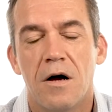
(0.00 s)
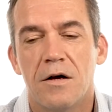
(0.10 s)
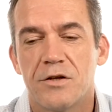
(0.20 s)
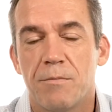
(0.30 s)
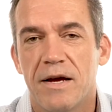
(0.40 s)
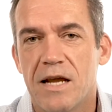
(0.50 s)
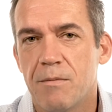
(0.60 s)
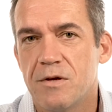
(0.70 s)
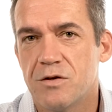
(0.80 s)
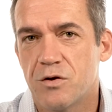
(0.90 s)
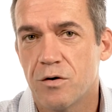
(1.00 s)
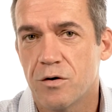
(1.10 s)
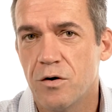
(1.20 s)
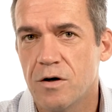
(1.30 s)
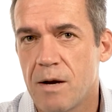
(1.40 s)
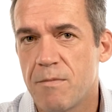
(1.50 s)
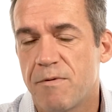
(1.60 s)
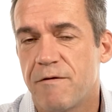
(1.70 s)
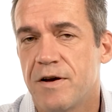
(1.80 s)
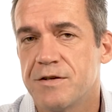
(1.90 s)
So my name is Stuart Cook. I'm a
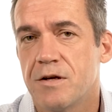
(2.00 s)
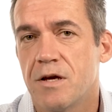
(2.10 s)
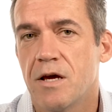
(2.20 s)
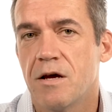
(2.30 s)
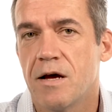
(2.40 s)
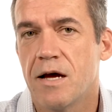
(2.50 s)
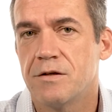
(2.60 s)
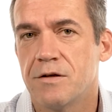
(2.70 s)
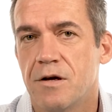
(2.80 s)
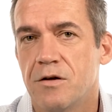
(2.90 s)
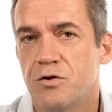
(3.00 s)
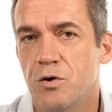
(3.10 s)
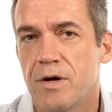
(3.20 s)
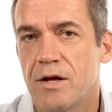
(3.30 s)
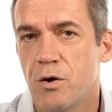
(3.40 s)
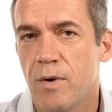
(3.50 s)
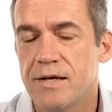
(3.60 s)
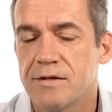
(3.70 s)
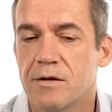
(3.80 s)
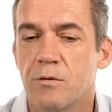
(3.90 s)
professor here at
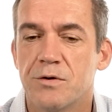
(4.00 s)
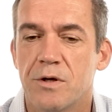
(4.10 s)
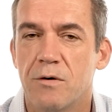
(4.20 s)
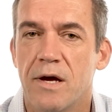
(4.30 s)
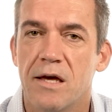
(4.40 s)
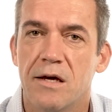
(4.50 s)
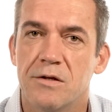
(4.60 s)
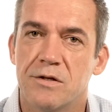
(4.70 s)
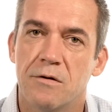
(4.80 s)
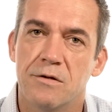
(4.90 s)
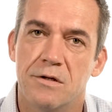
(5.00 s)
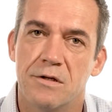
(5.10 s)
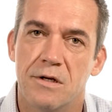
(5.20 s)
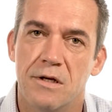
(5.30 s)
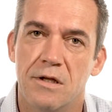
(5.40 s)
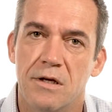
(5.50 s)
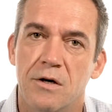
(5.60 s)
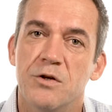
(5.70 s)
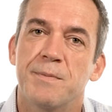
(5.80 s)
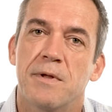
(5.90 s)
Duke-NUS and also a consultant in the
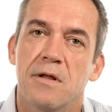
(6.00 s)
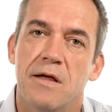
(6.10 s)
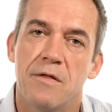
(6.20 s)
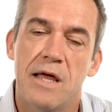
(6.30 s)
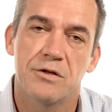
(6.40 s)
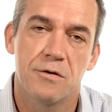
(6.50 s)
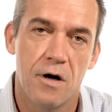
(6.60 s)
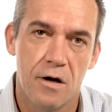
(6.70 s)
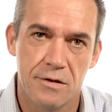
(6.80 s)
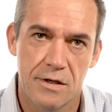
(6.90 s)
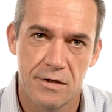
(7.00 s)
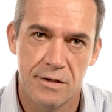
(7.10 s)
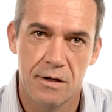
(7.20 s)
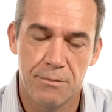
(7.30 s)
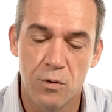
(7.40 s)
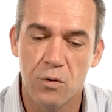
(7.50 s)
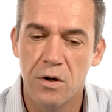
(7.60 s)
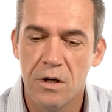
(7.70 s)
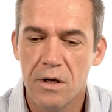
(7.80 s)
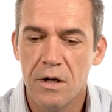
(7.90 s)
hospital at the National Heart Center Singapore.
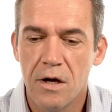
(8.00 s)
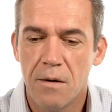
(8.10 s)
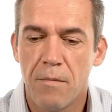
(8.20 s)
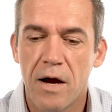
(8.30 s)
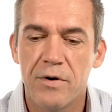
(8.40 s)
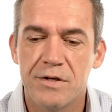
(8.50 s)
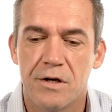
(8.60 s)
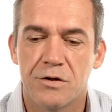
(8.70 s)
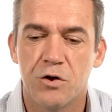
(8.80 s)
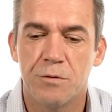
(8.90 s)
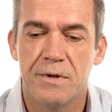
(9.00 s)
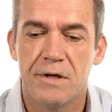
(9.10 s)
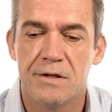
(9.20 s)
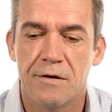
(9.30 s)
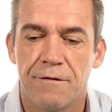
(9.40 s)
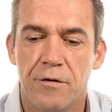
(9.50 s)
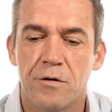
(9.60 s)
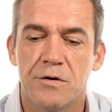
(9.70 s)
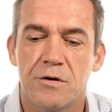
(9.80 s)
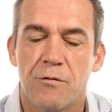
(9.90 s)
My research group is
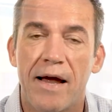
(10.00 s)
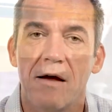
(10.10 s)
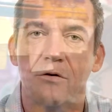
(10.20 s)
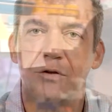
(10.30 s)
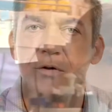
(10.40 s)
focused around